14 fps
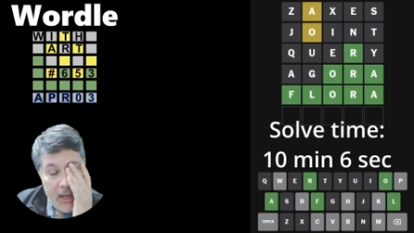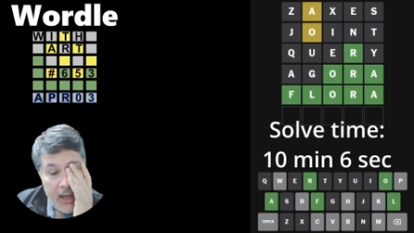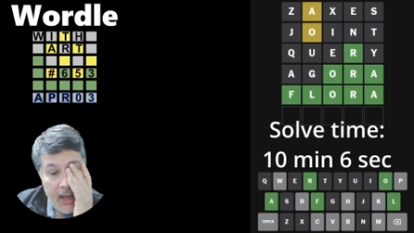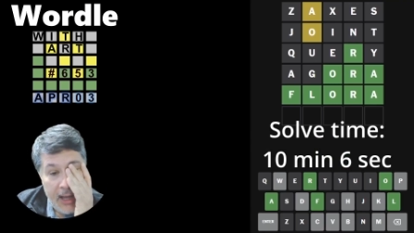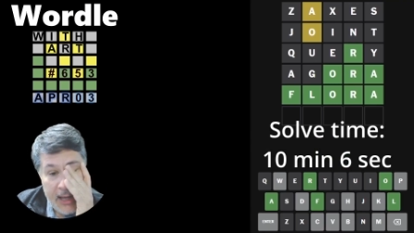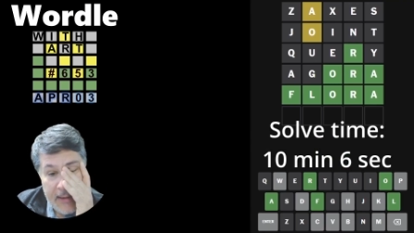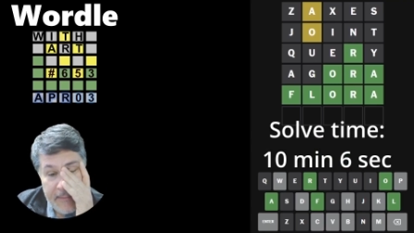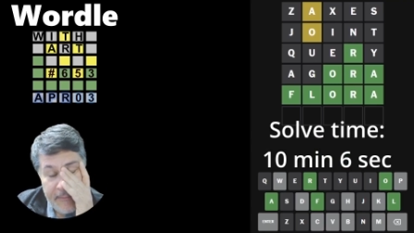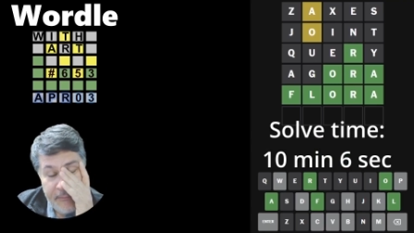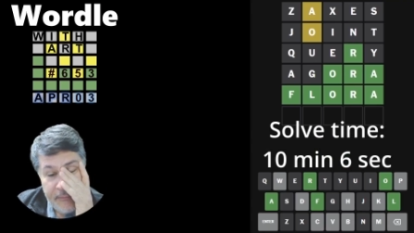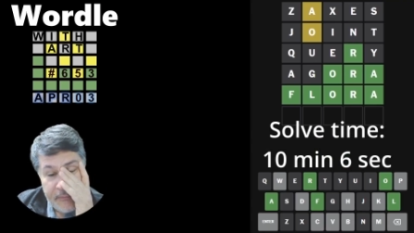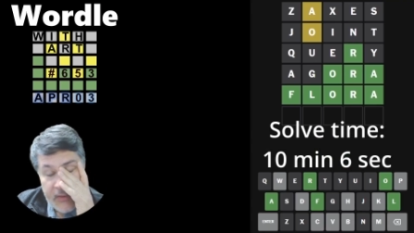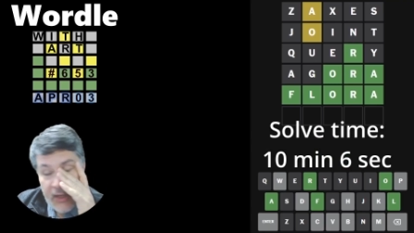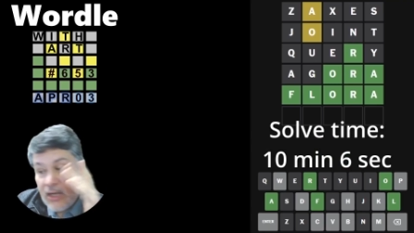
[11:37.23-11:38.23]

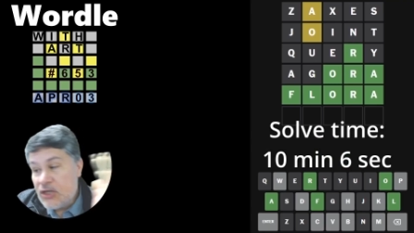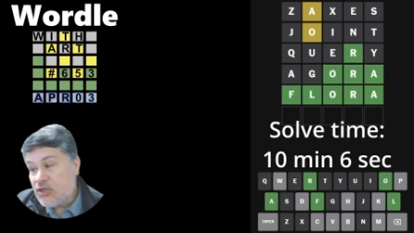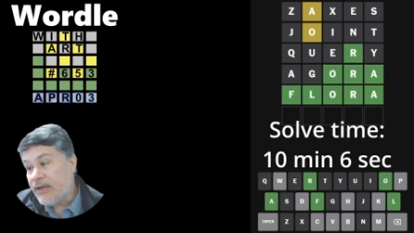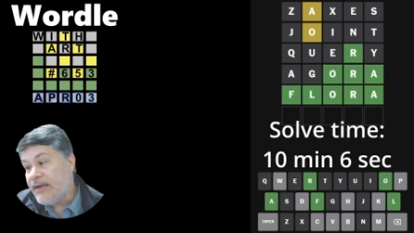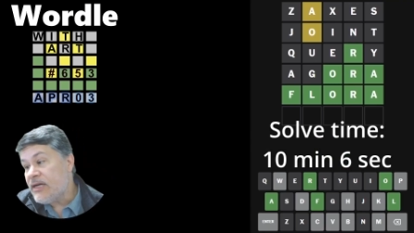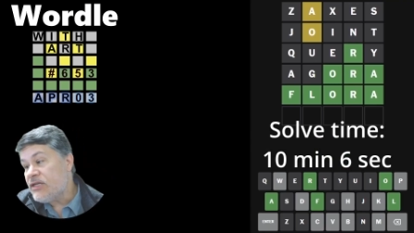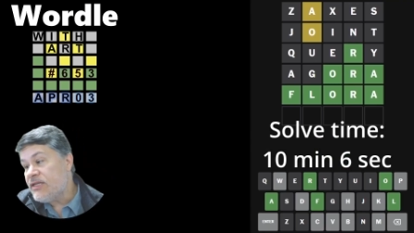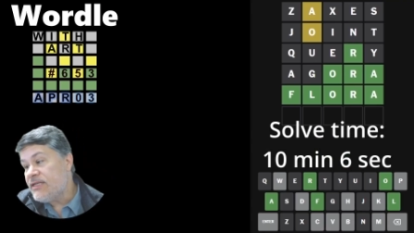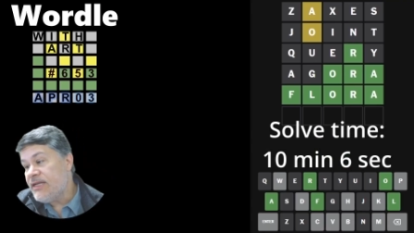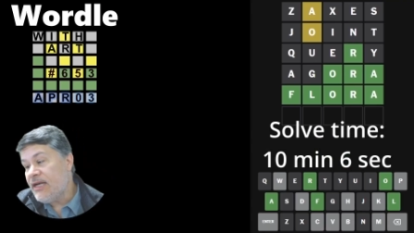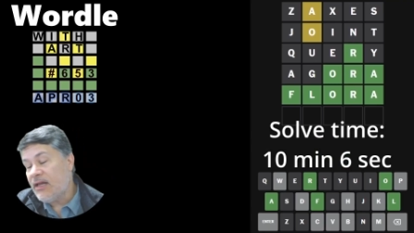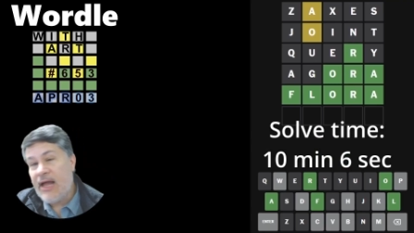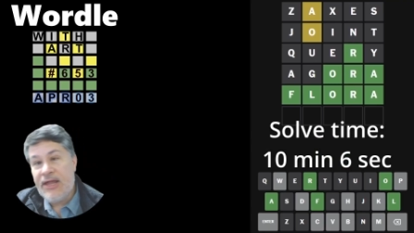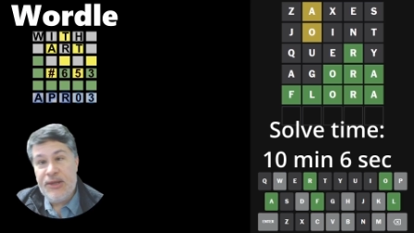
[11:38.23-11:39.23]
So here's the
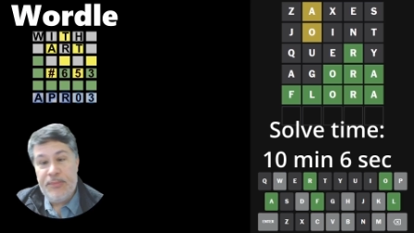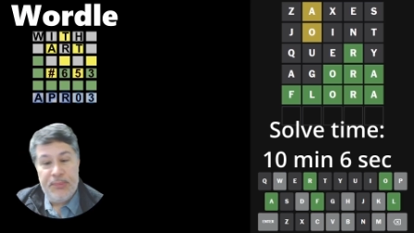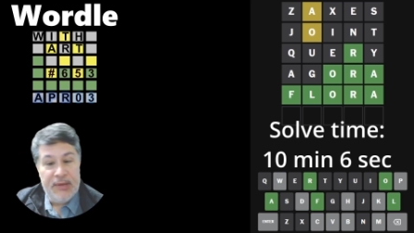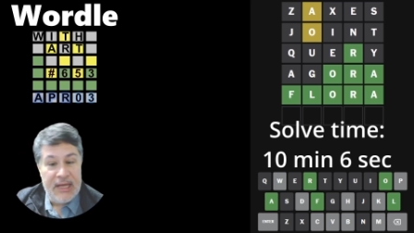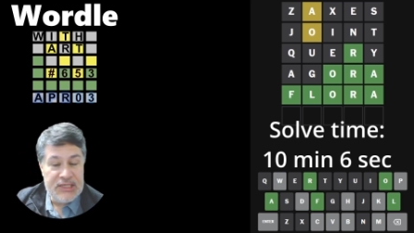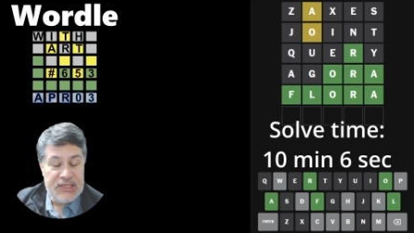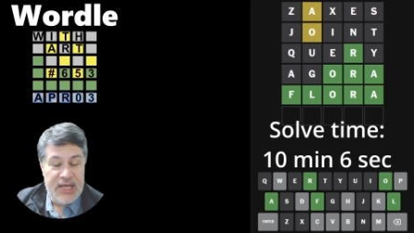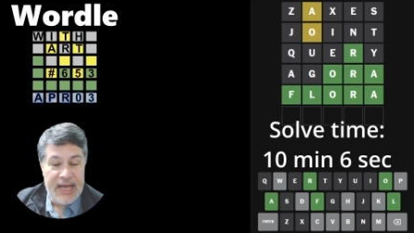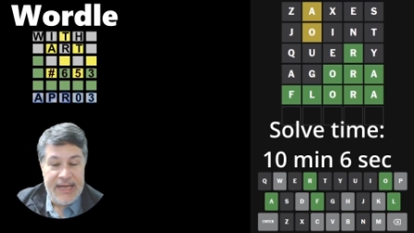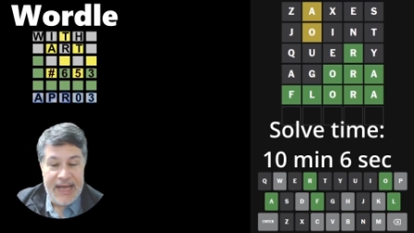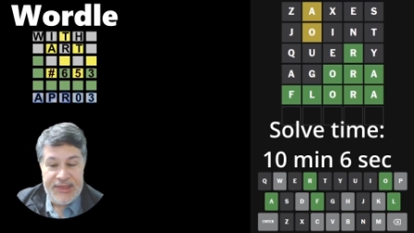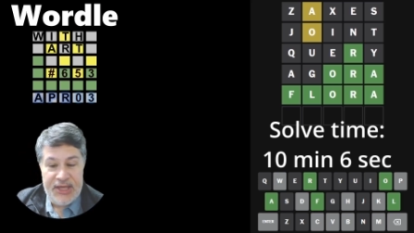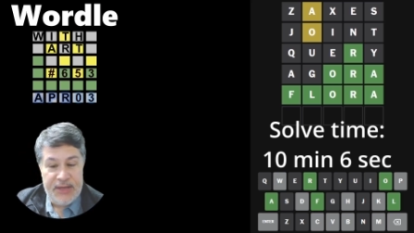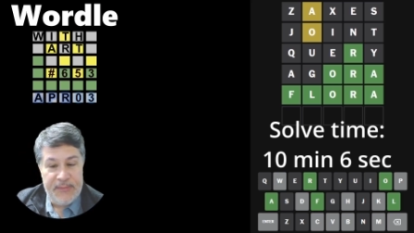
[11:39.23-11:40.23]
deal. On the plus side, I
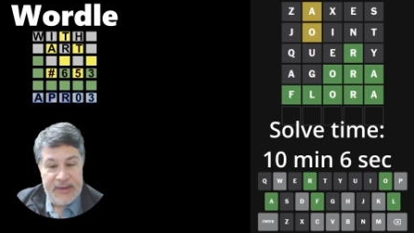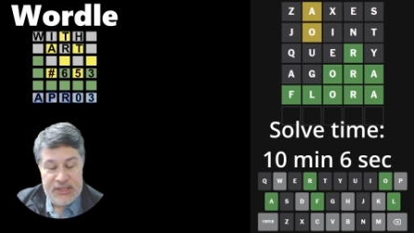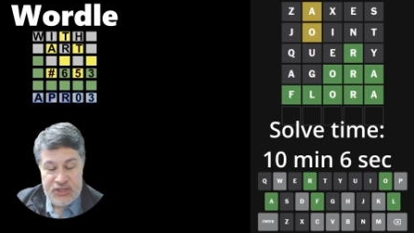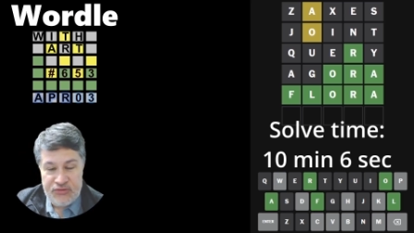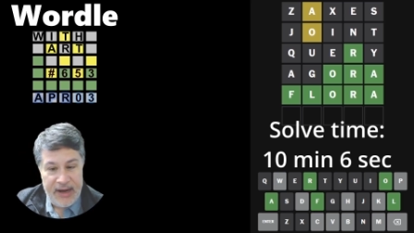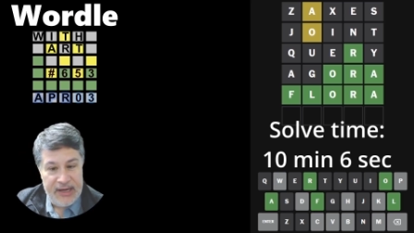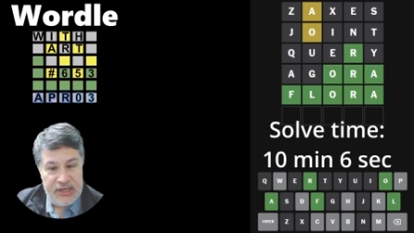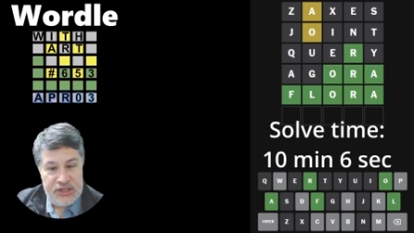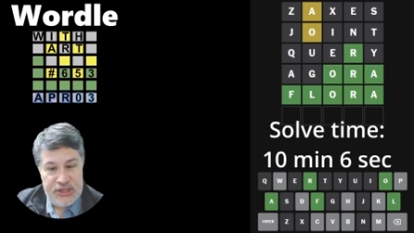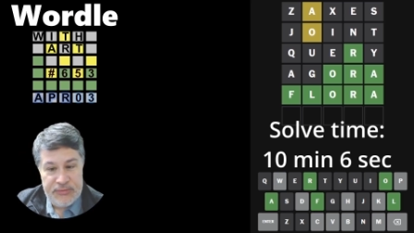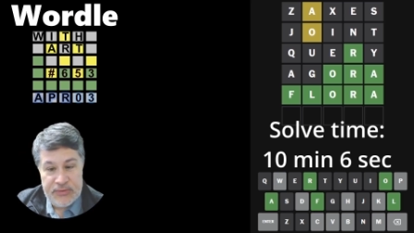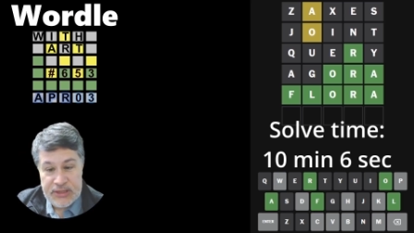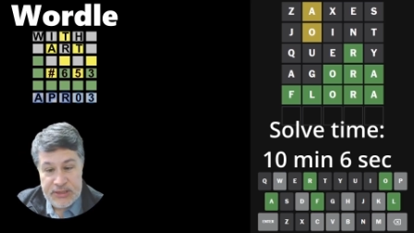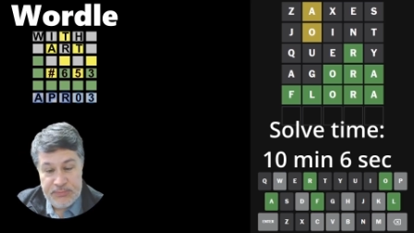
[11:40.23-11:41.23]
think my strategy
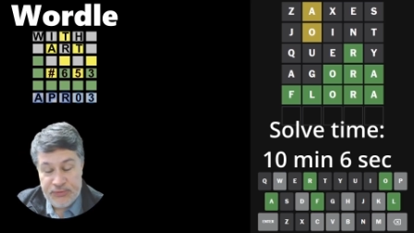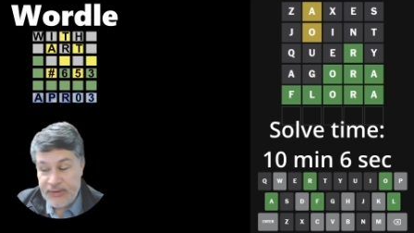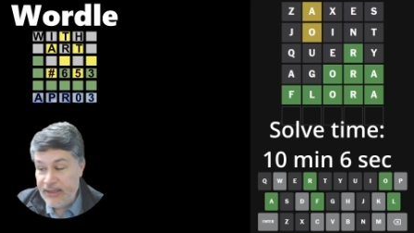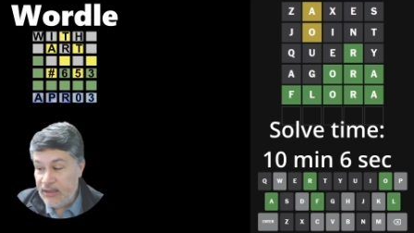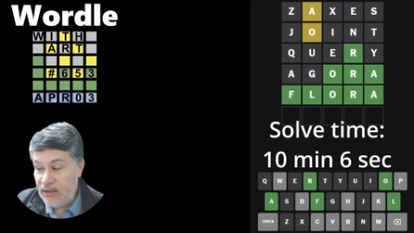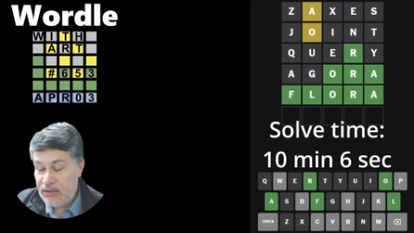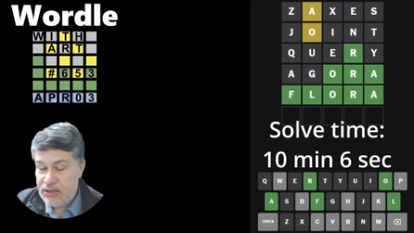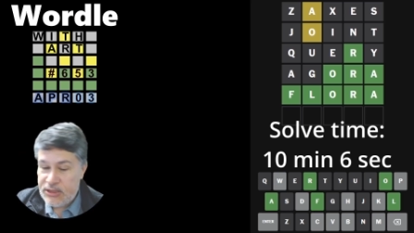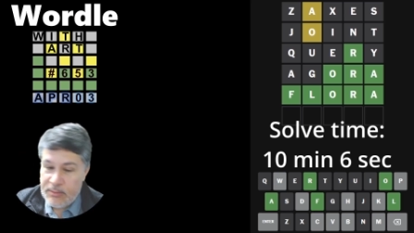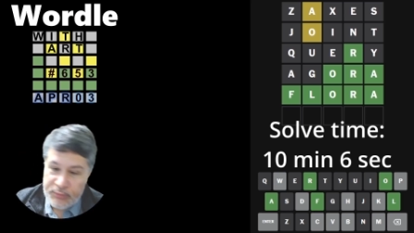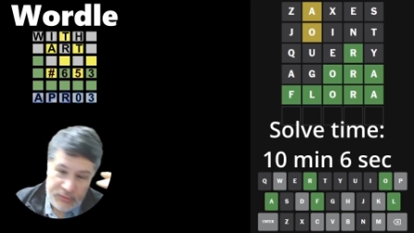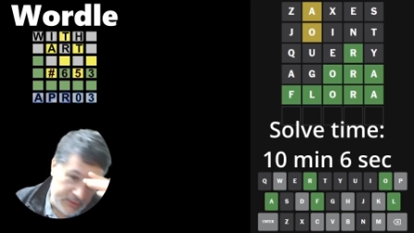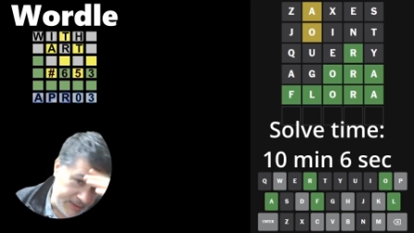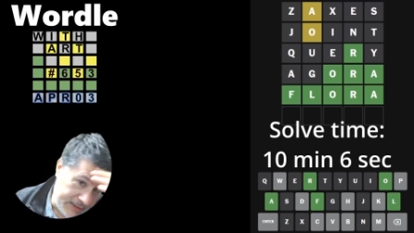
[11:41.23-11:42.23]
was pretty close to
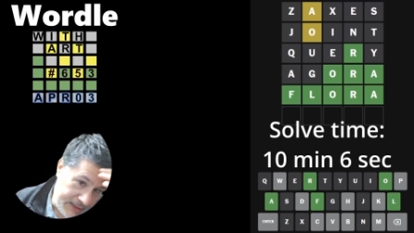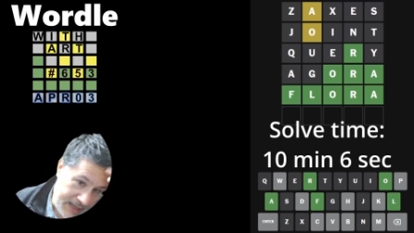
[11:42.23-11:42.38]
brilliant.